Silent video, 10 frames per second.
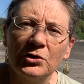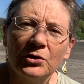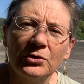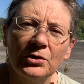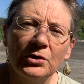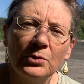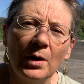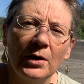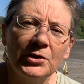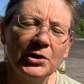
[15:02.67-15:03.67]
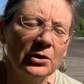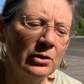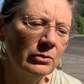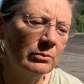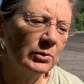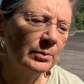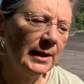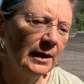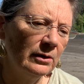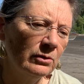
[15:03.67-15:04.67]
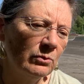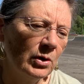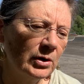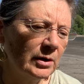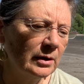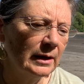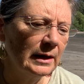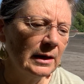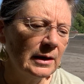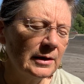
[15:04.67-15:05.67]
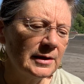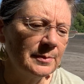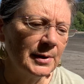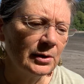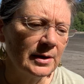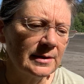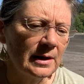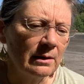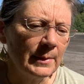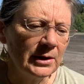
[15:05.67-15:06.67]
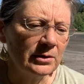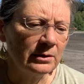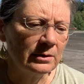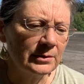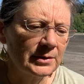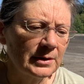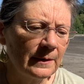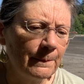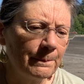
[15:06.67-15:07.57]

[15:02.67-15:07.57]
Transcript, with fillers: She'll turn you on to your own mermaid or water spirits, elementals.